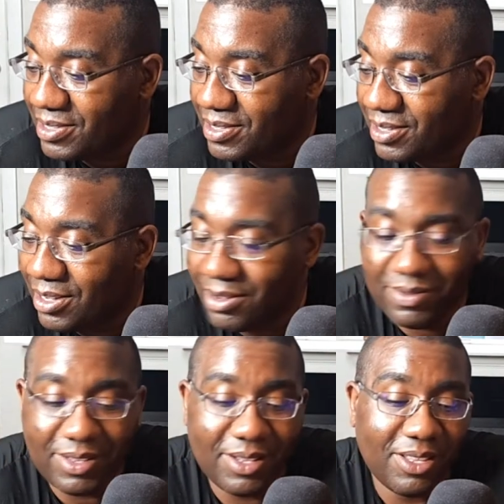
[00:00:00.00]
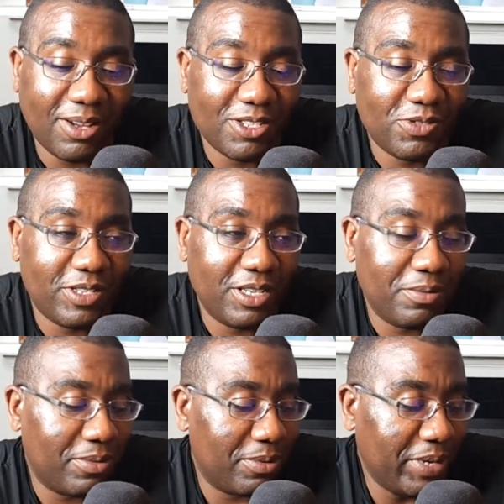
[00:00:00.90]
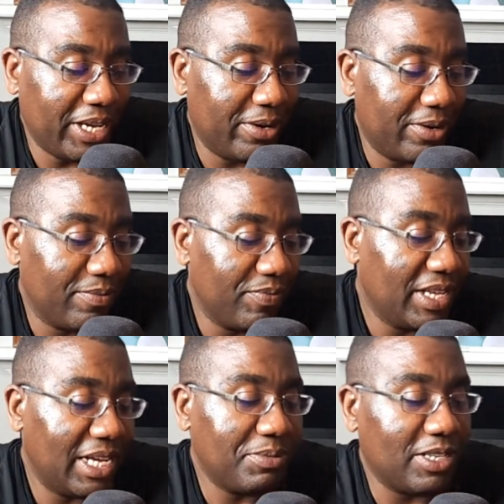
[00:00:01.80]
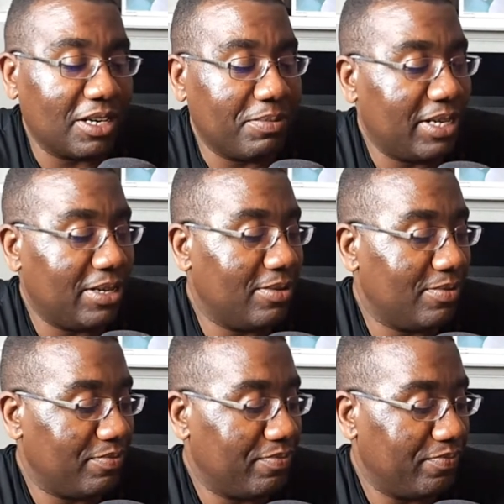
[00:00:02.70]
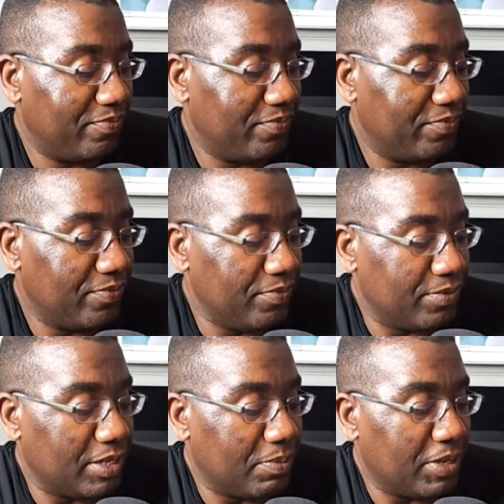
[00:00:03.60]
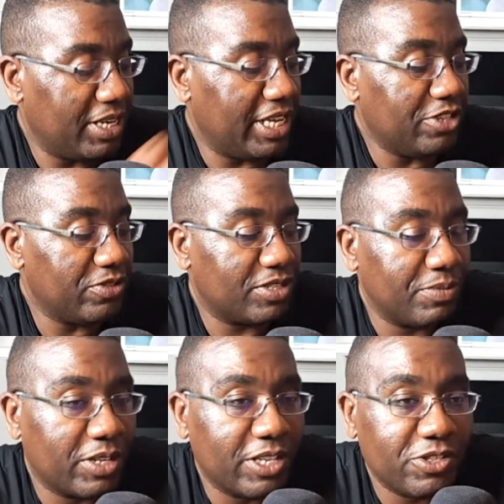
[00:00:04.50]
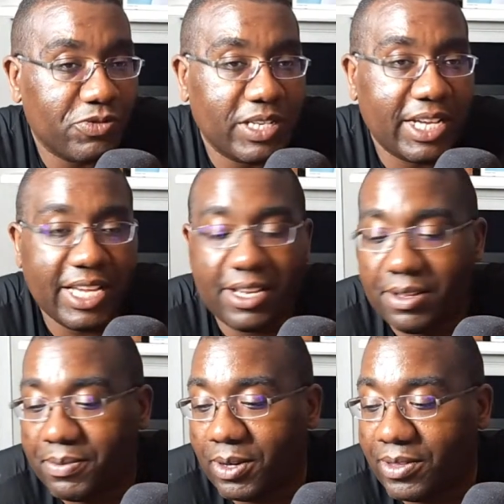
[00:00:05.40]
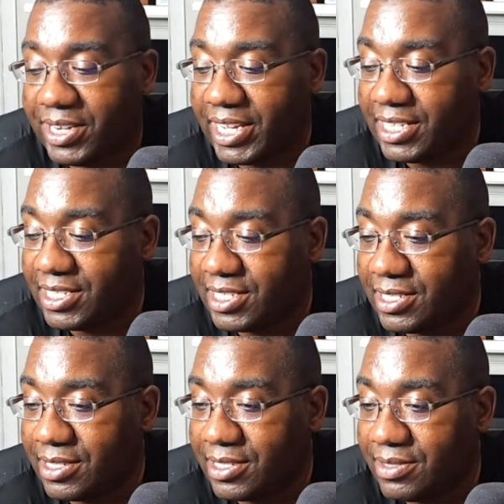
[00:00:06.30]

Oh, the Australian painter. I'm talking about putting the interests of your country ahead of all the nonsense.